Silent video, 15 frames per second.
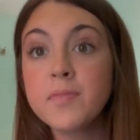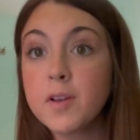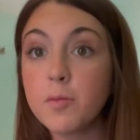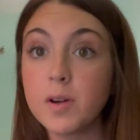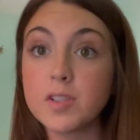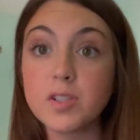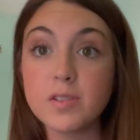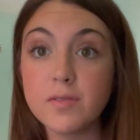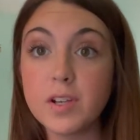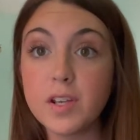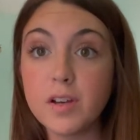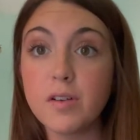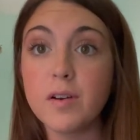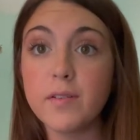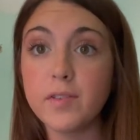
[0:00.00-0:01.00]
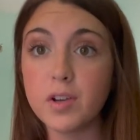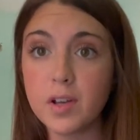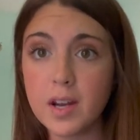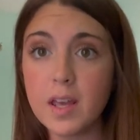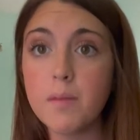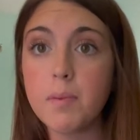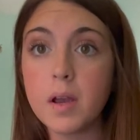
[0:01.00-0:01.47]
watch this video if you're
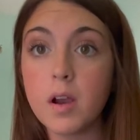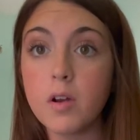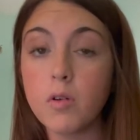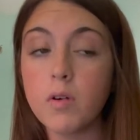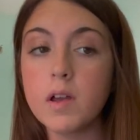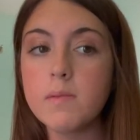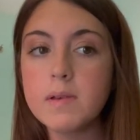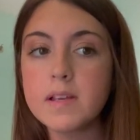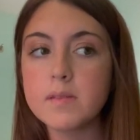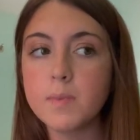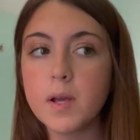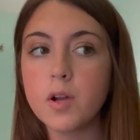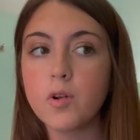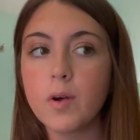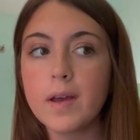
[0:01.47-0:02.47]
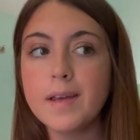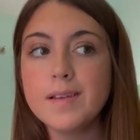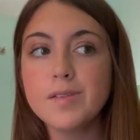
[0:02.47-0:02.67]
gonna get paranoid because paranoia